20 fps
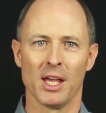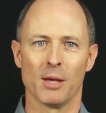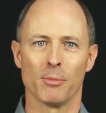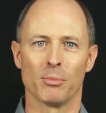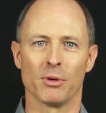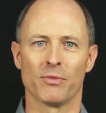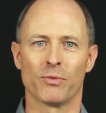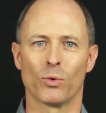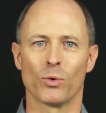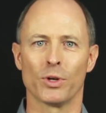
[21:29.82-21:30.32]

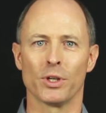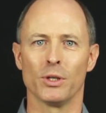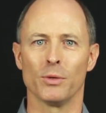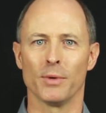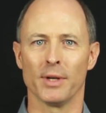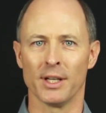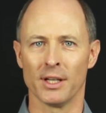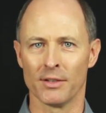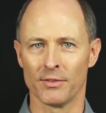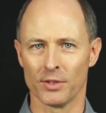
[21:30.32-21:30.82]
Before you
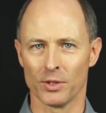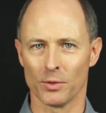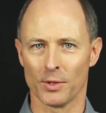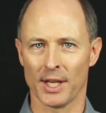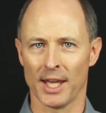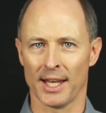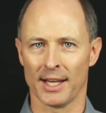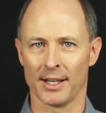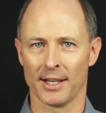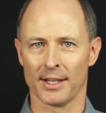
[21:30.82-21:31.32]
interview
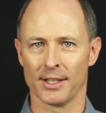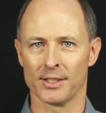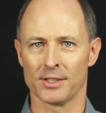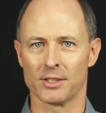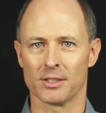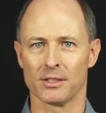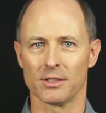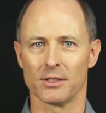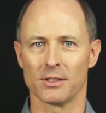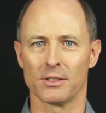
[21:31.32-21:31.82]

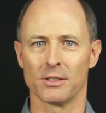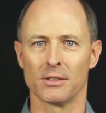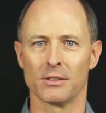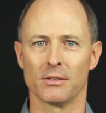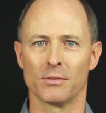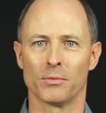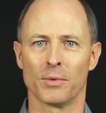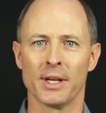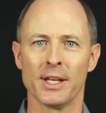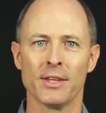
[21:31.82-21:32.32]
candidates,
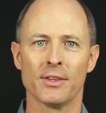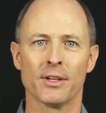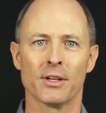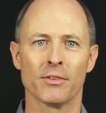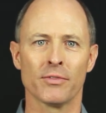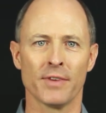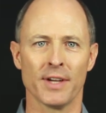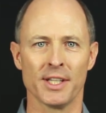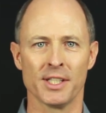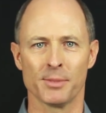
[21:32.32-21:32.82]
read their
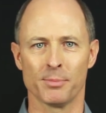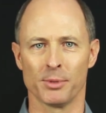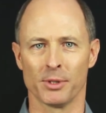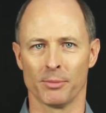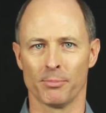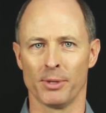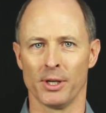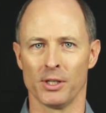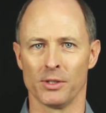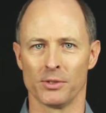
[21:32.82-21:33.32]

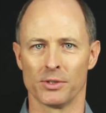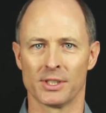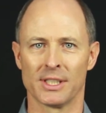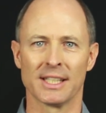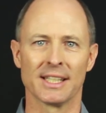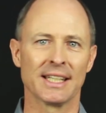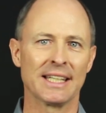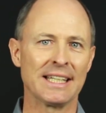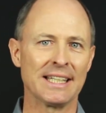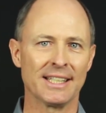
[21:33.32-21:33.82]
Facebook post
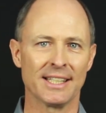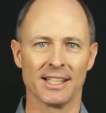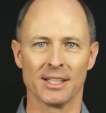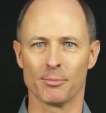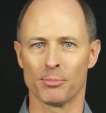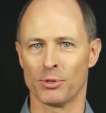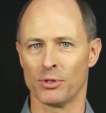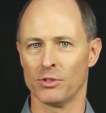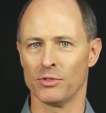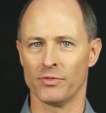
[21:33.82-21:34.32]
and
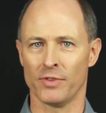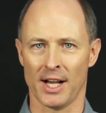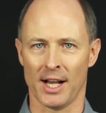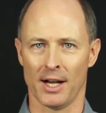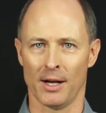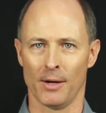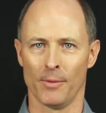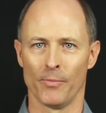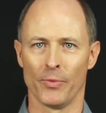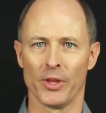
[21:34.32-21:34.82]
LinkedIn
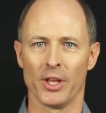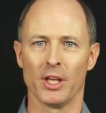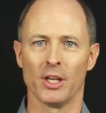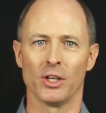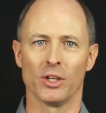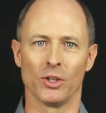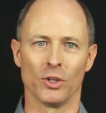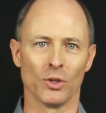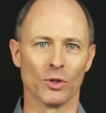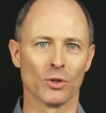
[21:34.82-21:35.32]
profile.
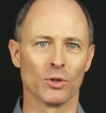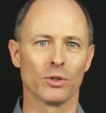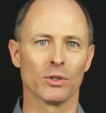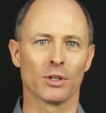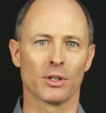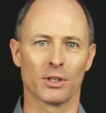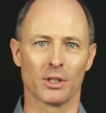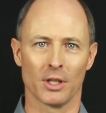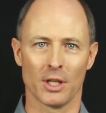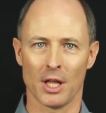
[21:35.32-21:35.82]
You'll
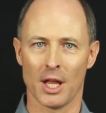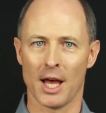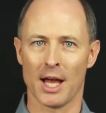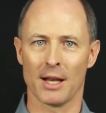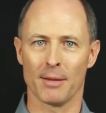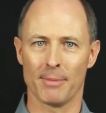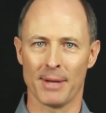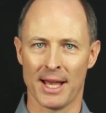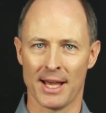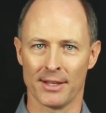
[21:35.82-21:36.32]
learn a
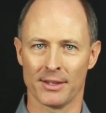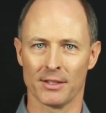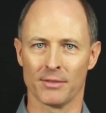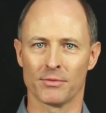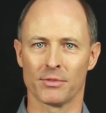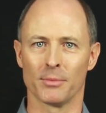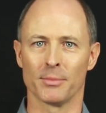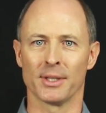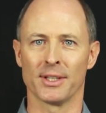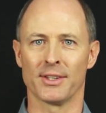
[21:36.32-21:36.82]
lot about them
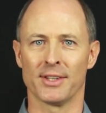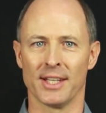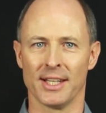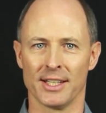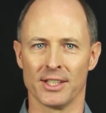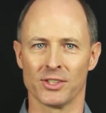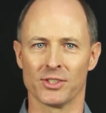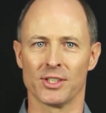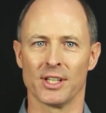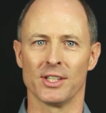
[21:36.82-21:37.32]
from the
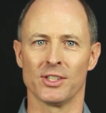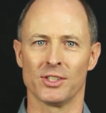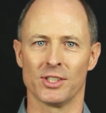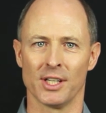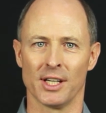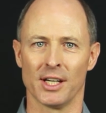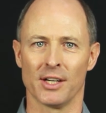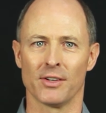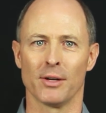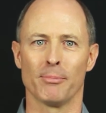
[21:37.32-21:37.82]
things they
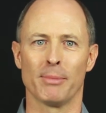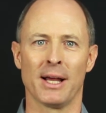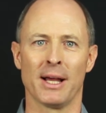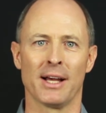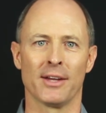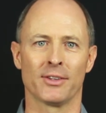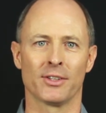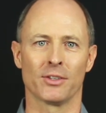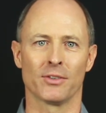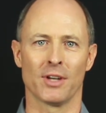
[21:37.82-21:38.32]
share
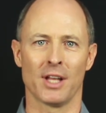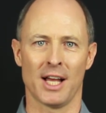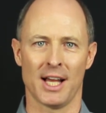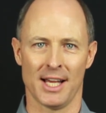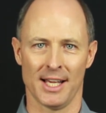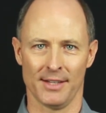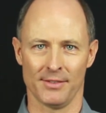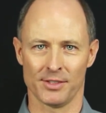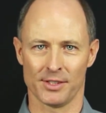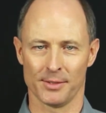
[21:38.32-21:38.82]
about their
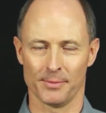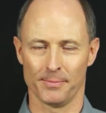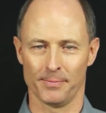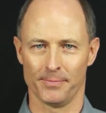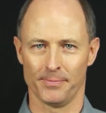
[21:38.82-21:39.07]
lives.